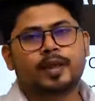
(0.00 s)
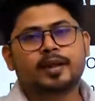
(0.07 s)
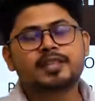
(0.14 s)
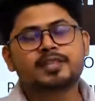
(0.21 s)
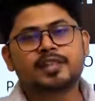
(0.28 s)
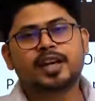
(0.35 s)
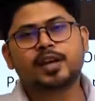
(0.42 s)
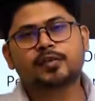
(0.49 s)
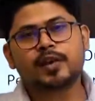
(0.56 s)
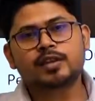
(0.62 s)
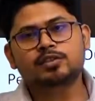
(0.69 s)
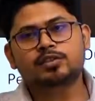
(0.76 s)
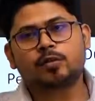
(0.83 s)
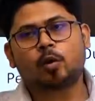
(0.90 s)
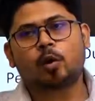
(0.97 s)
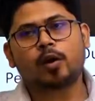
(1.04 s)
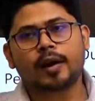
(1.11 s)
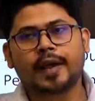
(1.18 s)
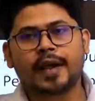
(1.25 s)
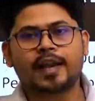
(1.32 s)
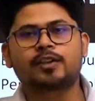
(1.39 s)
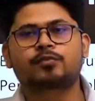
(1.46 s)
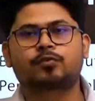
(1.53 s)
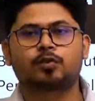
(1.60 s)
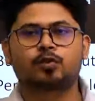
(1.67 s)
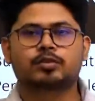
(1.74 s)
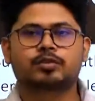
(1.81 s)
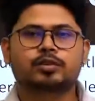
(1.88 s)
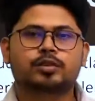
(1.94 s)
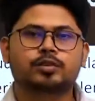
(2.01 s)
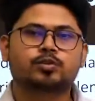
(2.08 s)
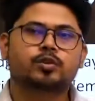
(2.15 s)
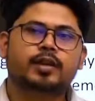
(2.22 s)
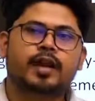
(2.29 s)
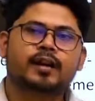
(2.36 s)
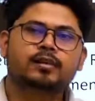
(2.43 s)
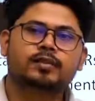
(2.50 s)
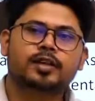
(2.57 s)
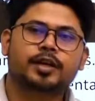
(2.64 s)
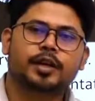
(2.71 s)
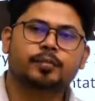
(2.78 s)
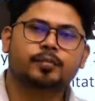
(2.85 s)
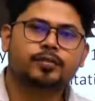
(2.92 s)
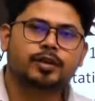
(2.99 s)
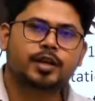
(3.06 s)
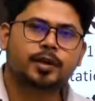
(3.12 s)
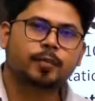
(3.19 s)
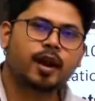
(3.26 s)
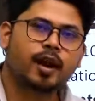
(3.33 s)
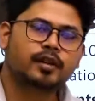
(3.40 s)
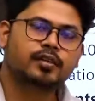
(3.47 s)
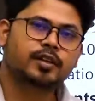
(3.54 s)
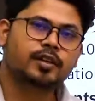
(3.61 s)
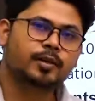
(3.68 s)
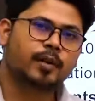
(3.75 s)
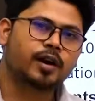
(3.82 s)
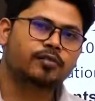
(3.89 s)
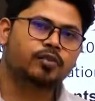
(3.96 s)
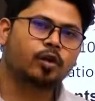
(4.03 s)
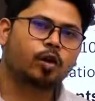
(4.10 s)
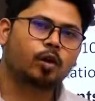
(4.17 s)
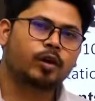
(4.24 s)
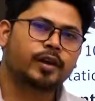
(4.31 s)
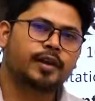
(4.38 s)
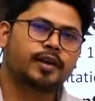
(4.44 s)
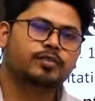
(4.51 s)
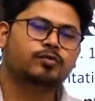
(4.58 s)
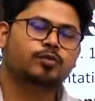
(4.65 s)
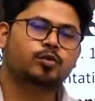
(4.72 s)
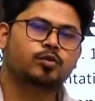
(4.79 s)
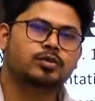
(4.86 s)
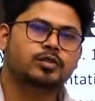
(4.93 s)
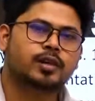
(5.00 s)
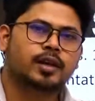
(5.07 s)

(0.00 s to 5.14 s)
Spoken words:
incentivize the organic foods, so that the demand for organic foods